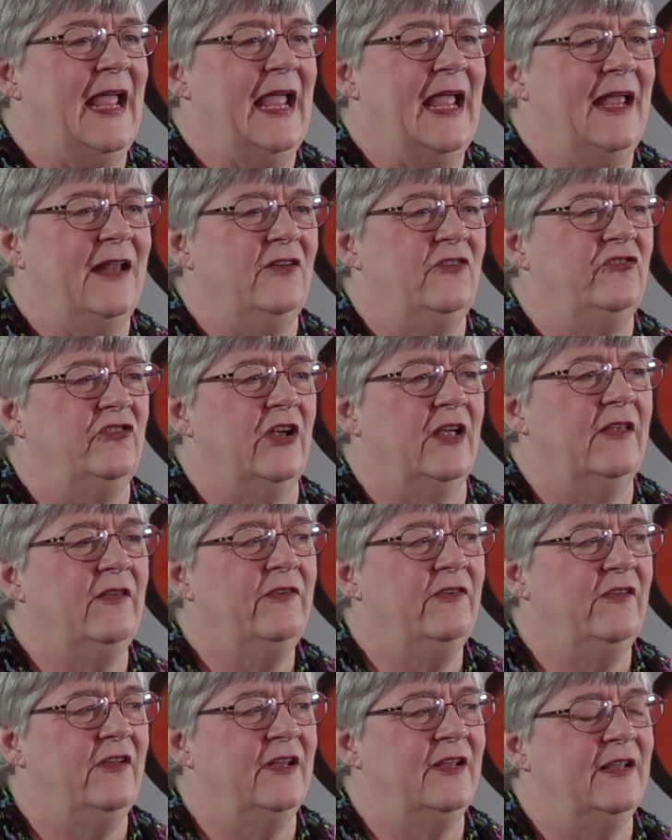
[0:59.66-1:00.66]
And
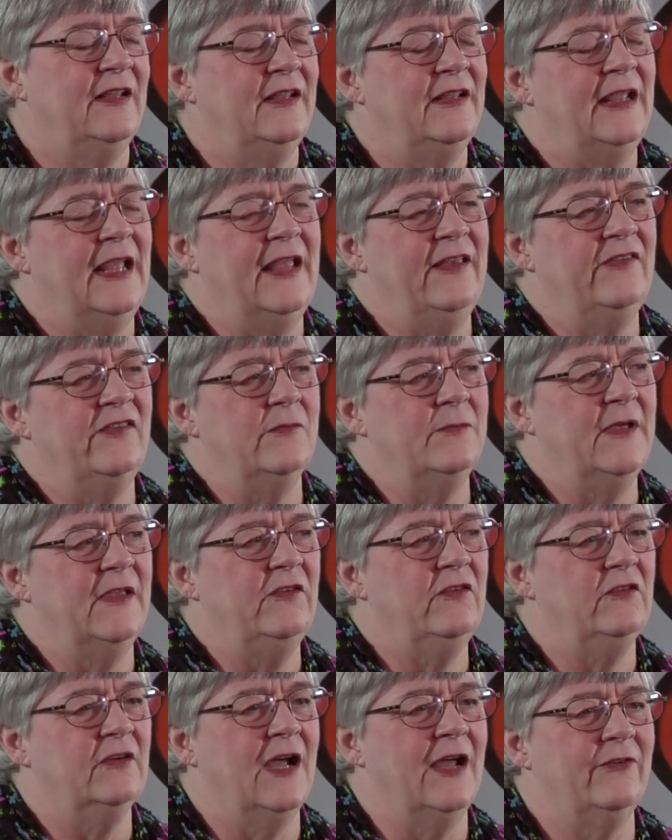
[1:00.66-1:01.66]
just as the
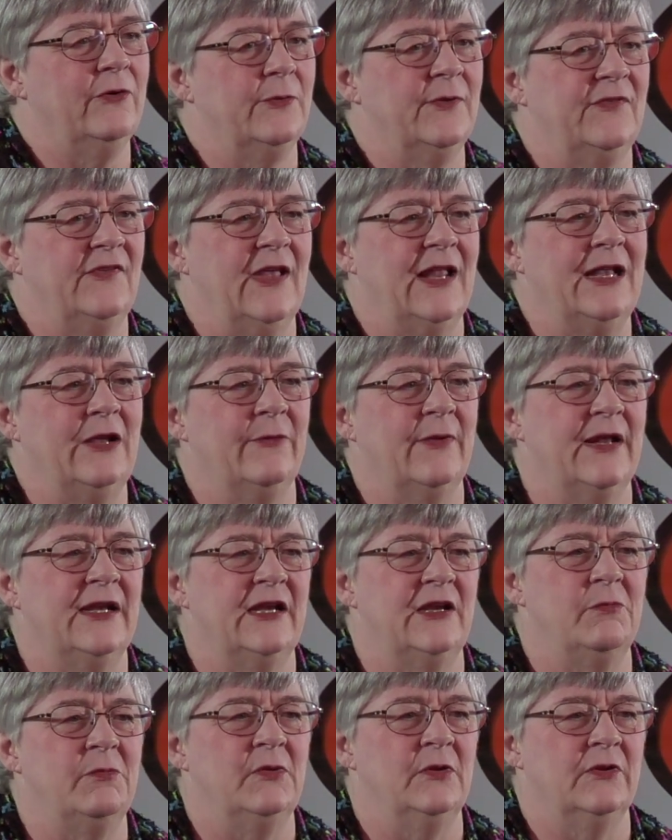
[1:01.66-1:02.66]
bus driver was getting
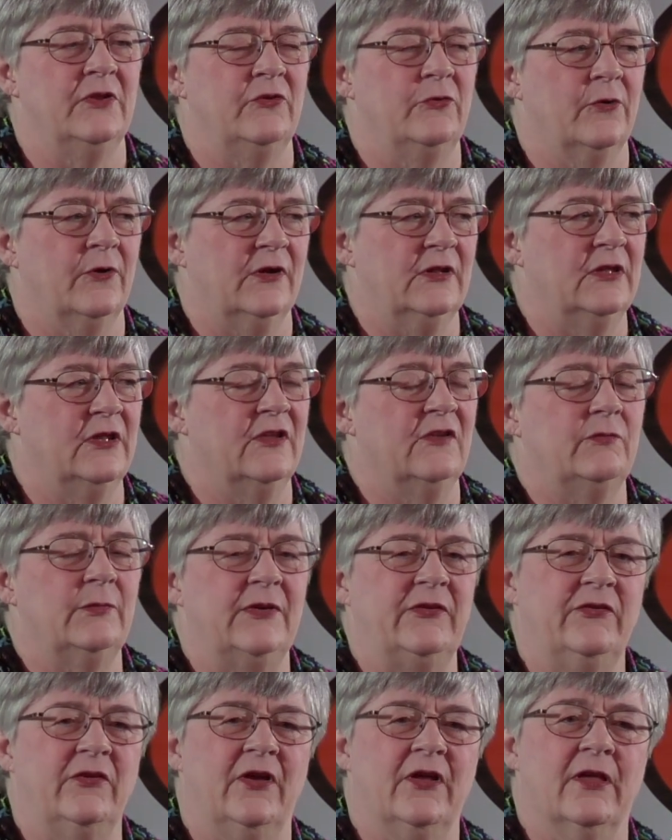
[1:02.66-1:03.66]
ready to pull the door closed,
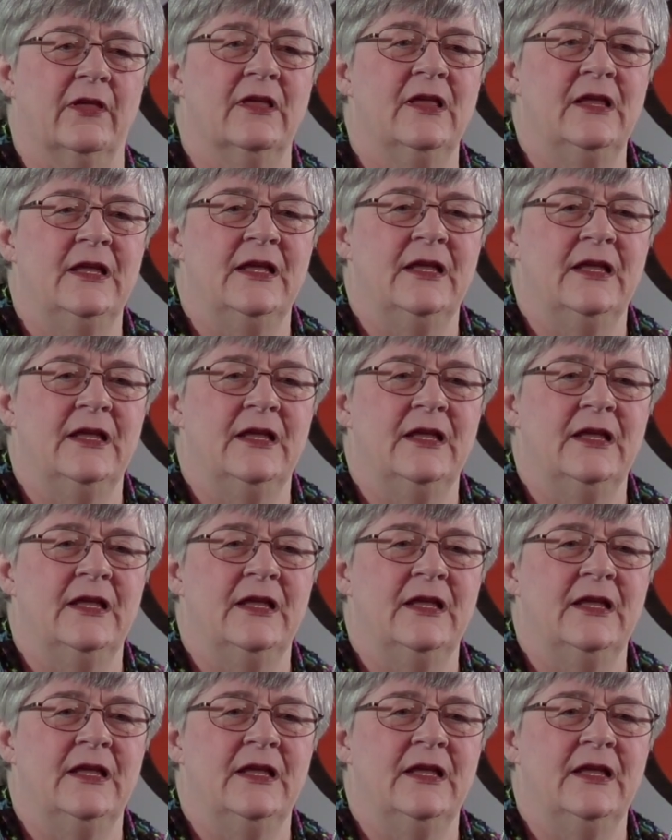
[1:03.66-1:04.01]
we saw